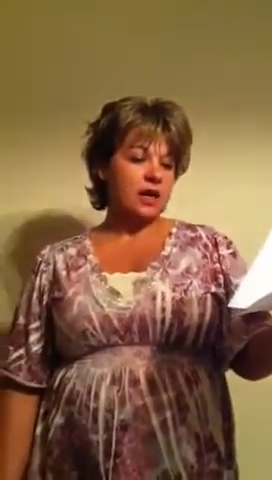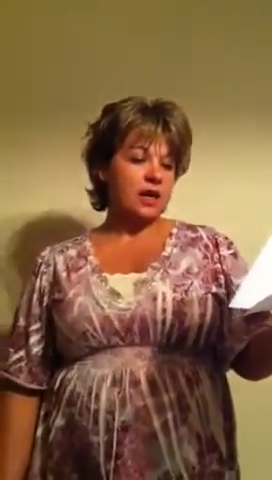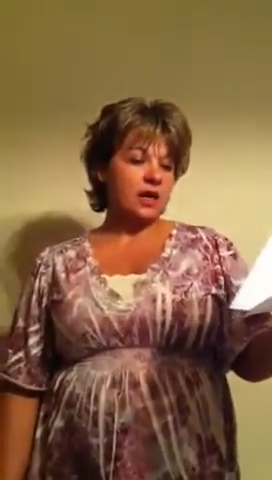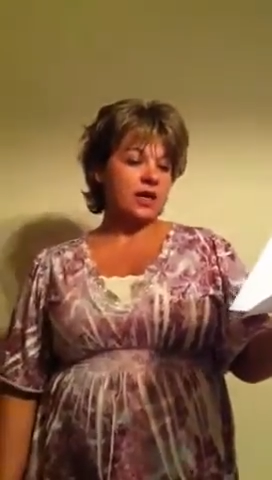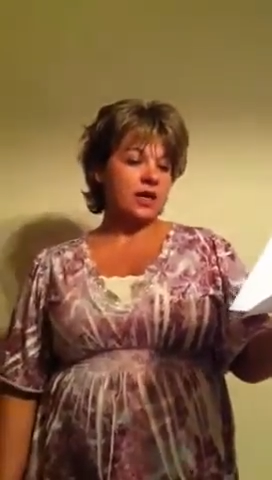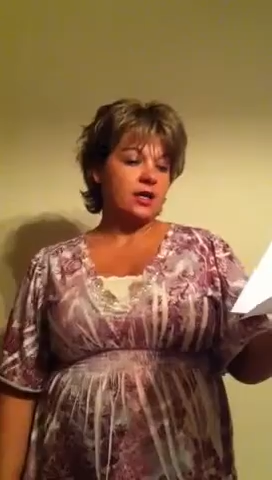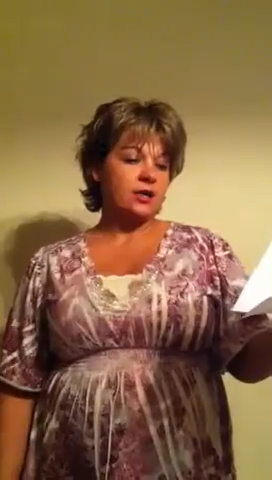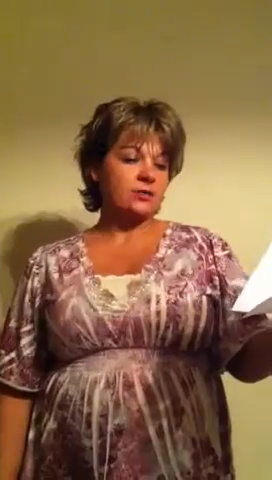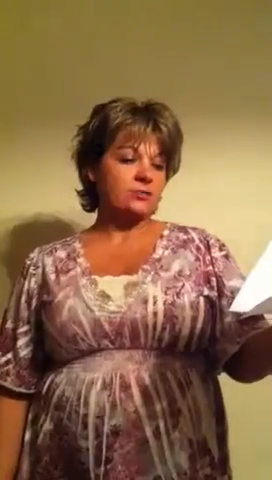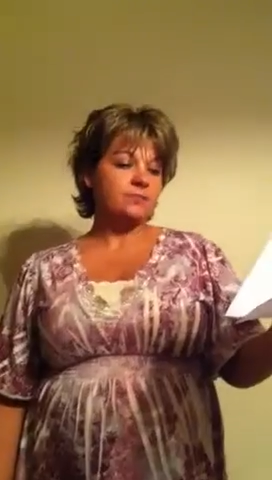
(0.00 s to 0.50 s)

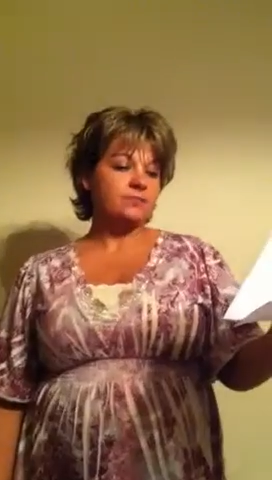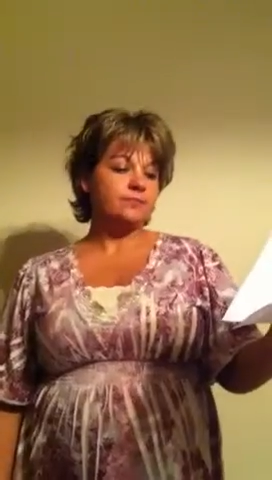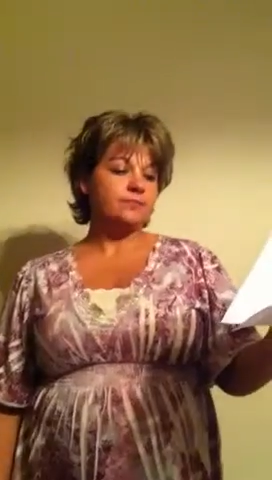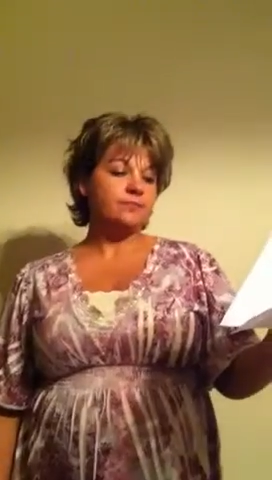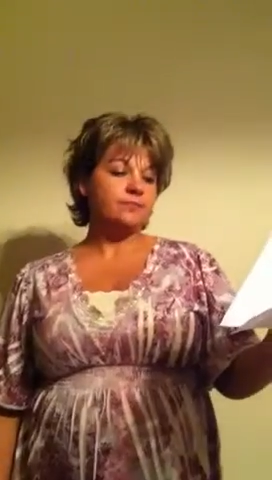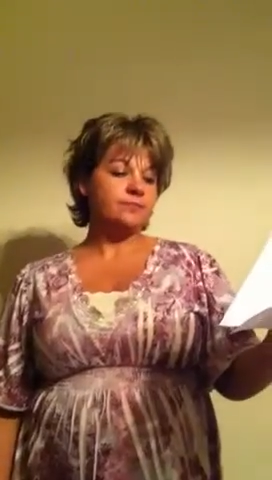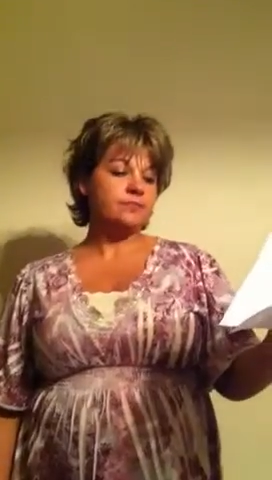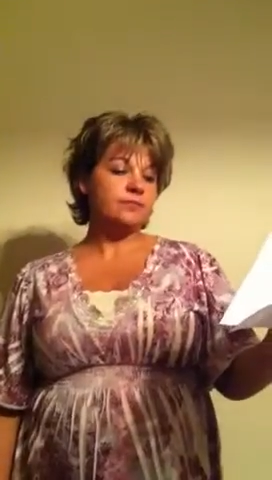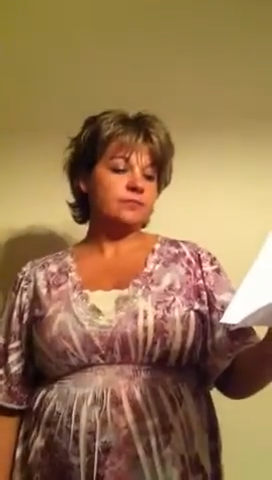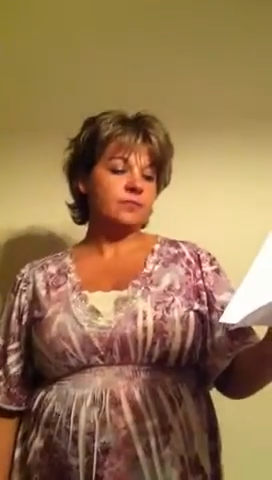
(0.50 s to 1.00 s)

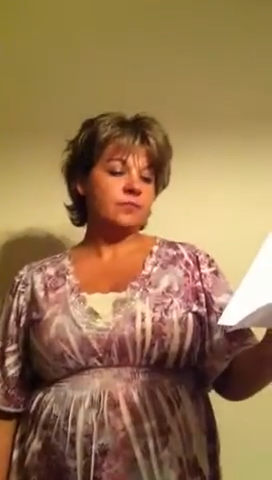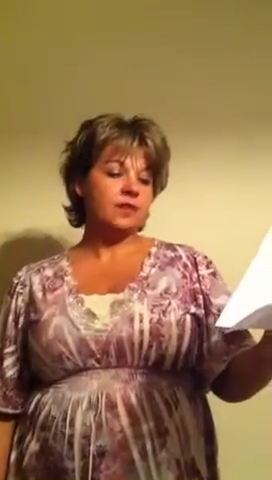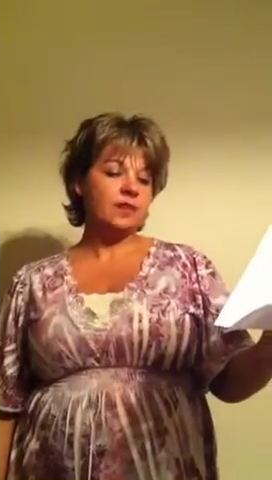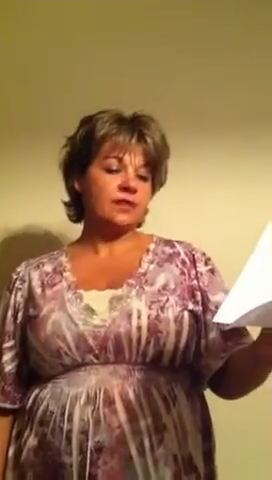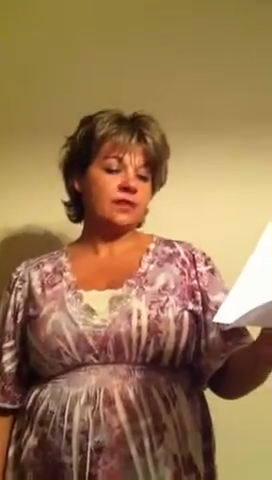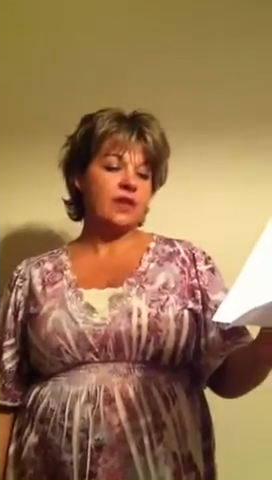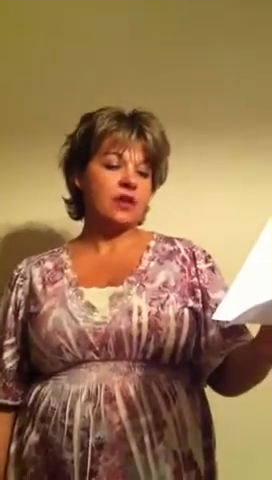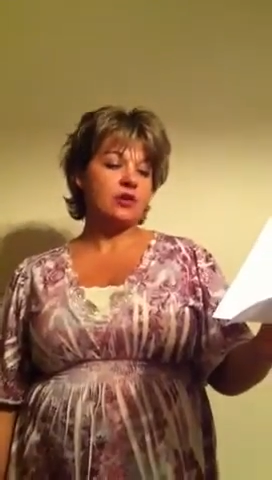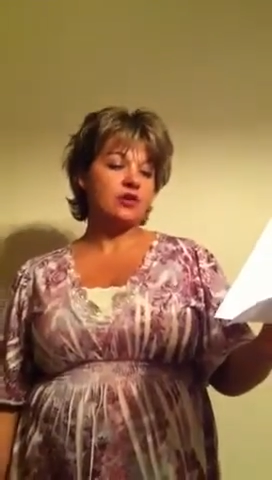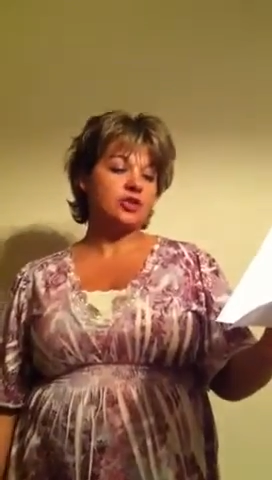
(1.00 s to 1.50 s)

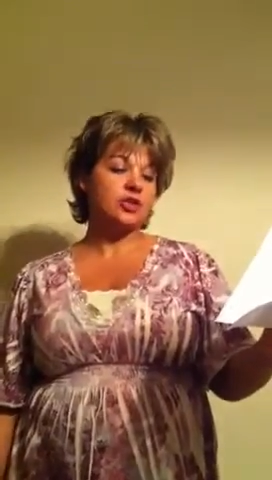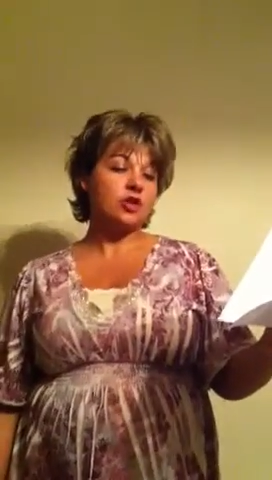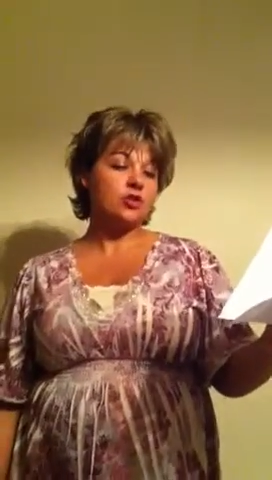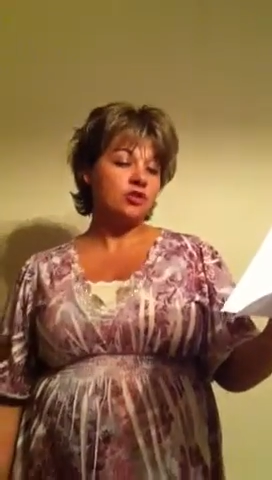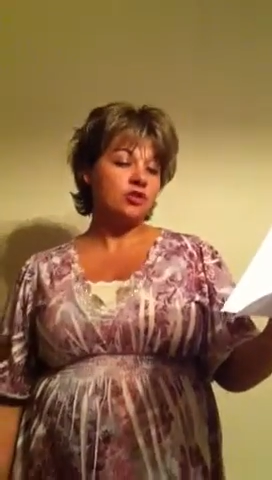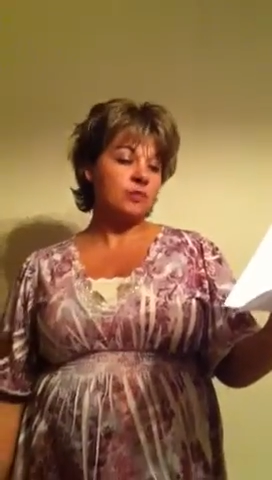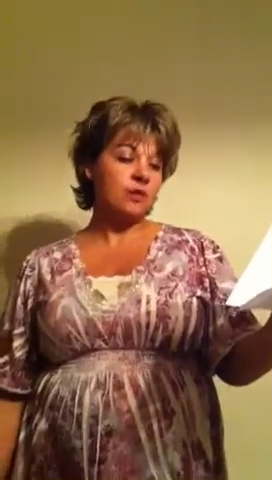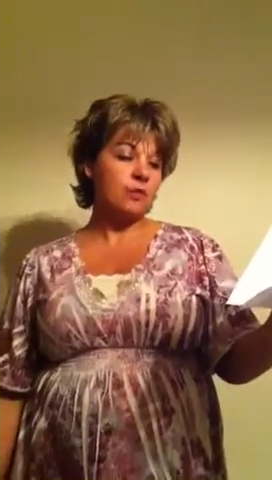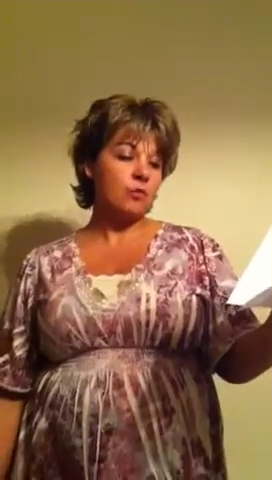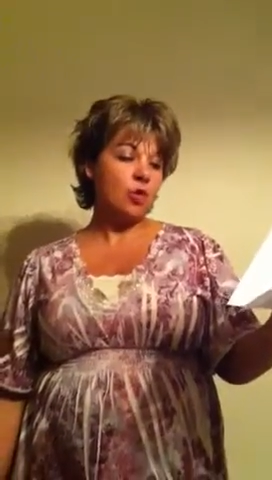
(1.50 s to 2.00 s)
that are
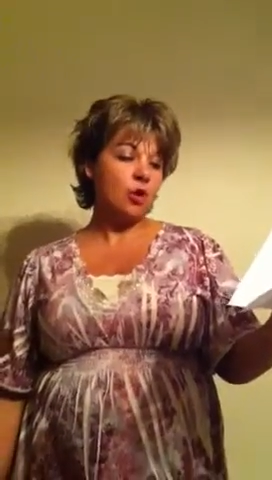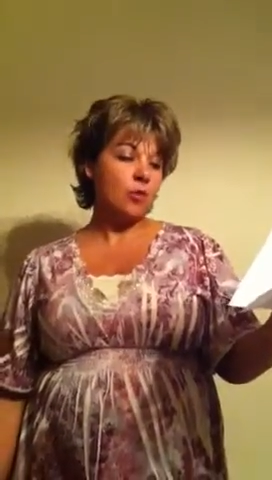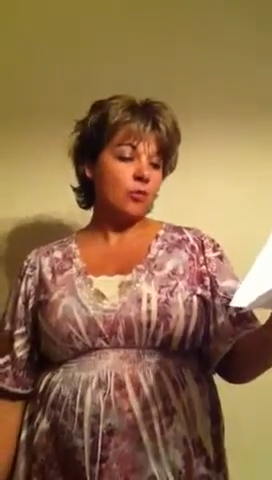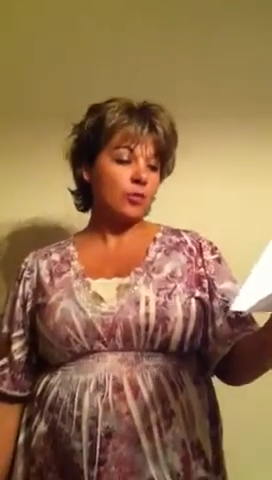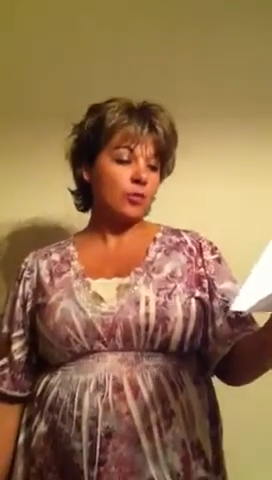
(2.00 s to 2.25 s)
shown to be more